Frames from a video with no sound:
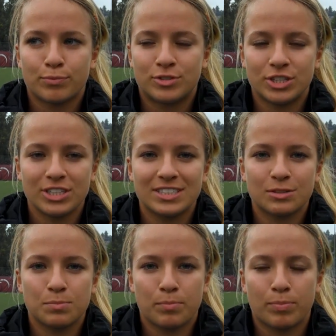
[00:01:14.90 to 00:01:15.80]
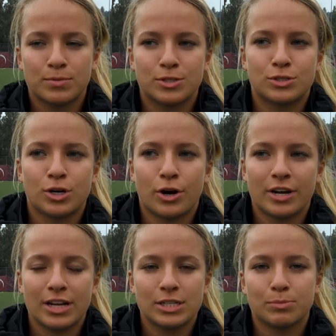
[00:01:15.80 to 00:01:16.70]
Just
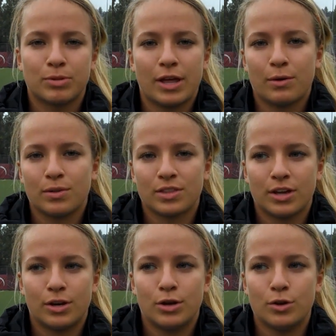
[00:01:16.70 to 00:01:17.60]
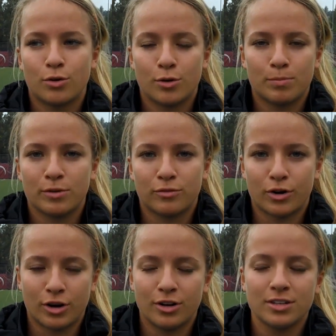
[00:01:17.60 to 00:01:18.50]
starting to play with a new group of
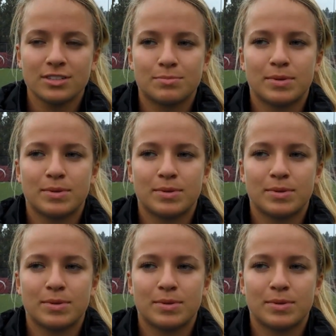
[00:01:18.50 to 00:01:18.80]
girls,